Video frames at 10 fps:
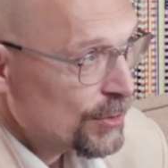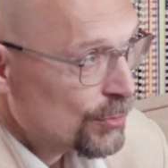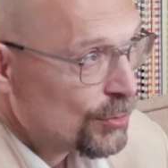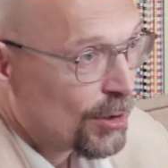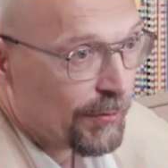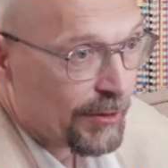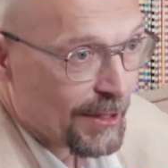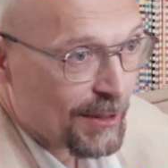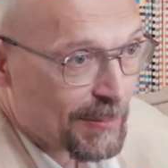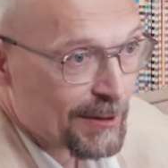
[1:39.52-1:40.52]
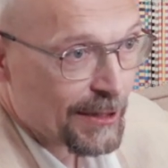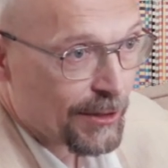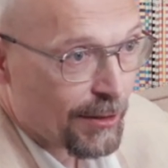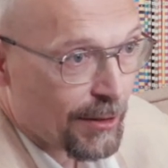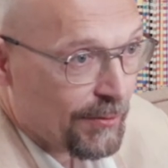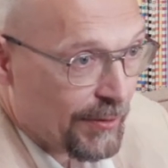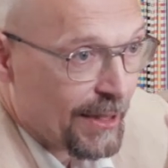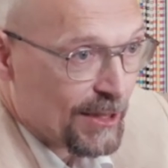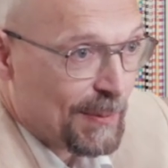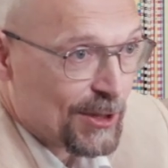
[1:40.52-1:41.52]
to cover that particular
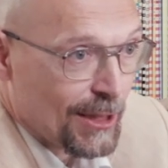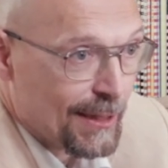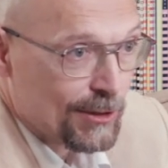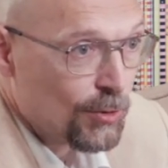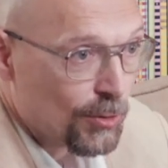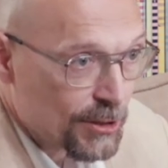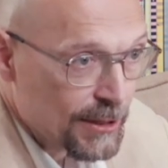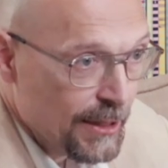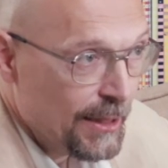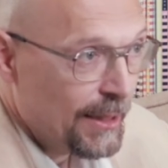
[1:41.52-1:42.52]
very specialized course.